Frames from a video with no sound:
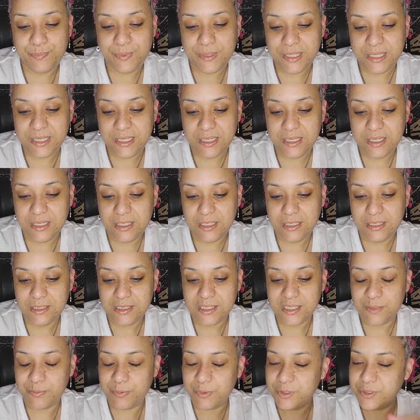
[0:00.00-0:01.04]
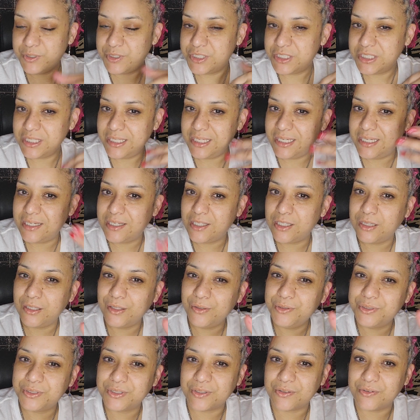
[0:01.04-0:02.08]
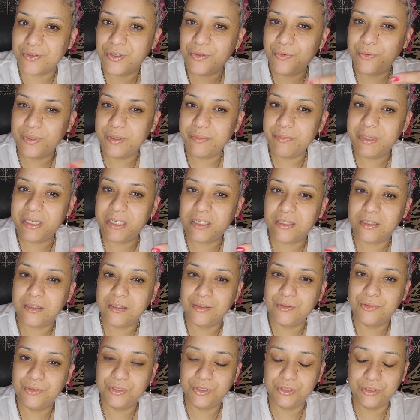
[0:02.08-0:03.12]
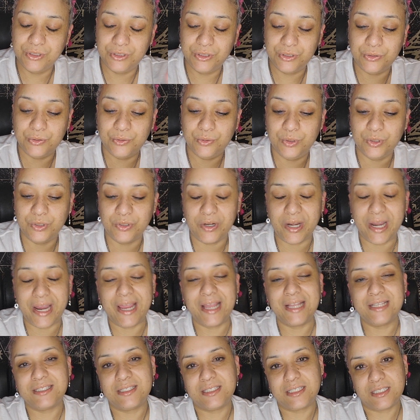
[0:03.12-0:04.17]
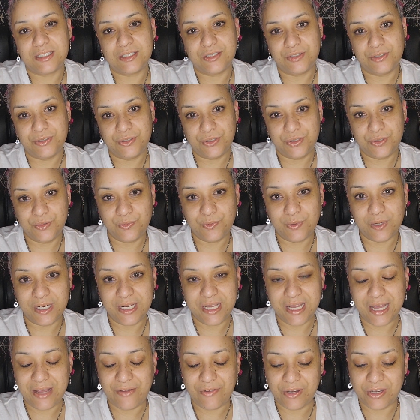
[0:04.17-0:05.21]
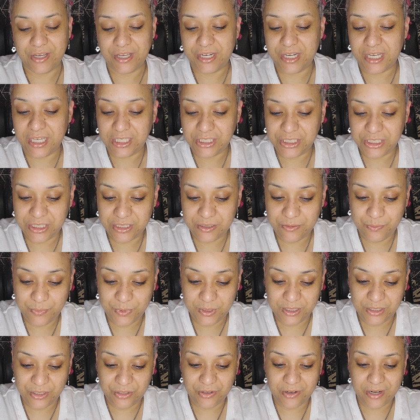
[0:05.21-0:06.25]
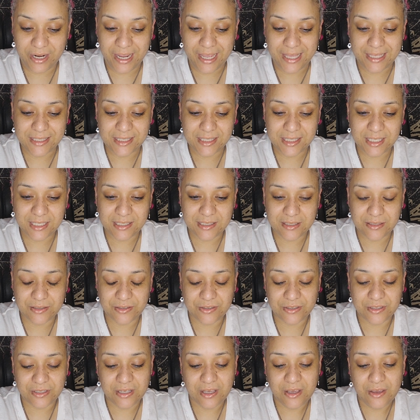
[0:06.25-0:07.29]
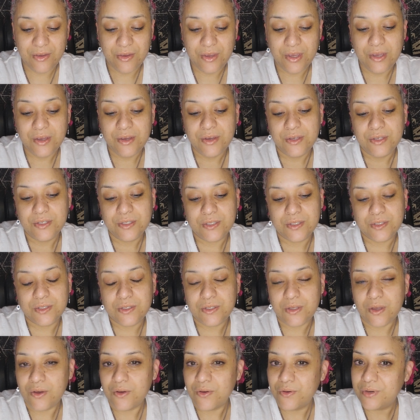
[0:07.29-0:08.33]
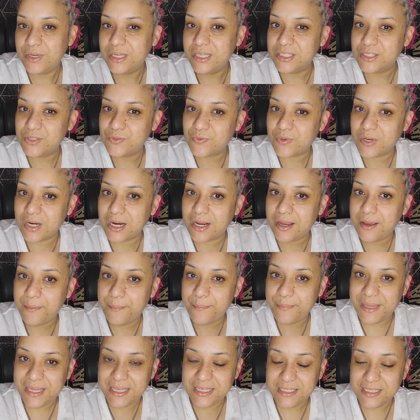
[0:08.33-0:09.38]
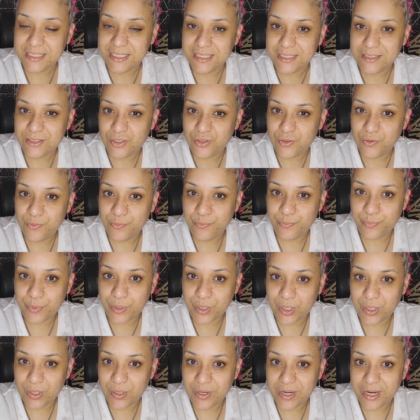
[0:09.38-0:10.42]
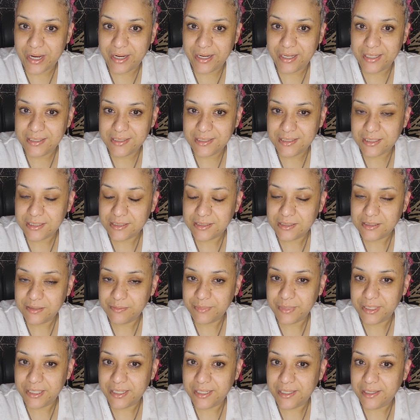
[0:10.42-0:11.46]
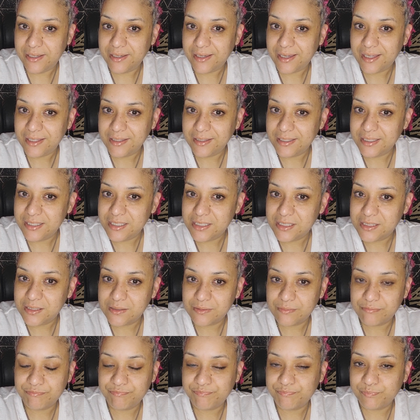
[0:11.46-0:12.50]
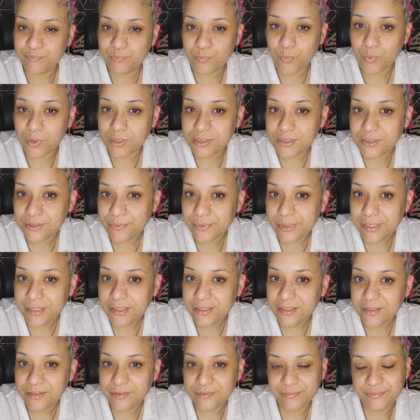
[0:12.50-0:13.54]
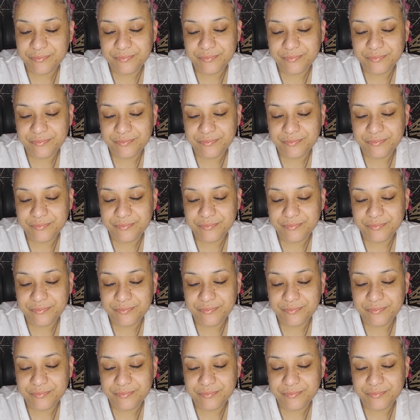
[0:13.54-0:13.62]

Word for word: be spiritually closer. You want to be closer to your ancestors. You want to have a connection with your ancestors. So it's recommended to burn ancestor money at least once a week